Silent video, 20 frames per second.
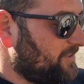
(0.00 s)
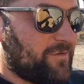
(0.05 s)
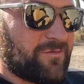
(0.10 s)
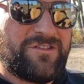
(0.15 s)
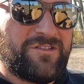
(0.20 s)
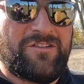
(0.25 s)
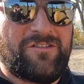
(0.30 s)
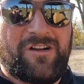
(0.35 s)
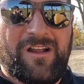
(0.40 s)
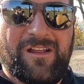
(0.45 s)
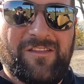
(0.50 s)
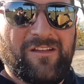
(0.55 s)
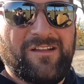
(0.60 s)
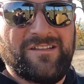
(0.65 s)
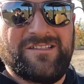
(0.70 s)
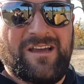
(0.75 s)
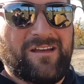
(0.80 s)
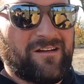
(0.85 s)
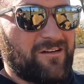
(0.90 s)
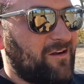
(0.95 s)
you would turn your
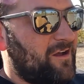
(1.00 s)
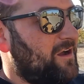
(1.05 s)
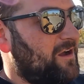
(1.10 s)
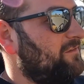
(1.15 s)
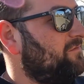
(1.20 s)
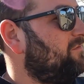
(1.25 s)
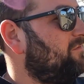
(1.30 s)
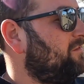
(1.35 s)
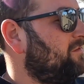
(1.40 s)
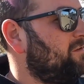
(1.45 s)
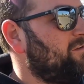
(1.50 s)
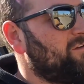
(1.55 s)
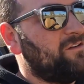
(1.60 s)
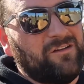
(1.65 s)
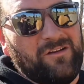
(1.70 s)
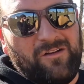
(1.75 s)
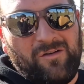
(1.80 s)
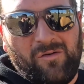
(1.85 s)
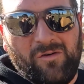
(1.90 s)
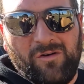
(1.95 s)
headlights on and off,
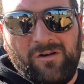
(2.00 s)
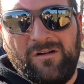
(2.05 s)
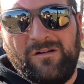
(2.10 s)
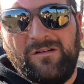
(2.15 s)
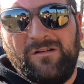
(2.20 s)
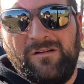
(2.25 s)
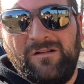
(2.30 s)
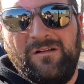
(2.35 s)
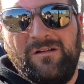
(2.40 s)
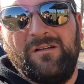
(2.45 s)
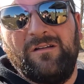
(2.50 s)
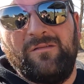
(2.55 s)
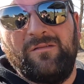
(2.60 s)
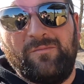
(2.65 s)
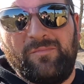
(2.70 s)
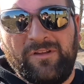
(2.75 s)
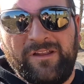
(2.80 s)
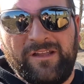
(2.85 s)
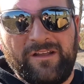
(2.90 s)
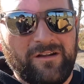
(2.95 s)
your horn,
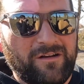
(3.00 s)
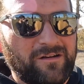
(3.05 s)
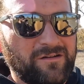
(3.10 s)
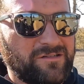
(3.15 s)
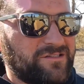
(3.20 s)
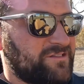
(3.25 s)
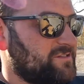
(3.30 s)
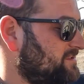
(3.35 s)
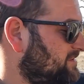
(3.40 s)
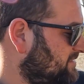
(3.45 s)
blinkers.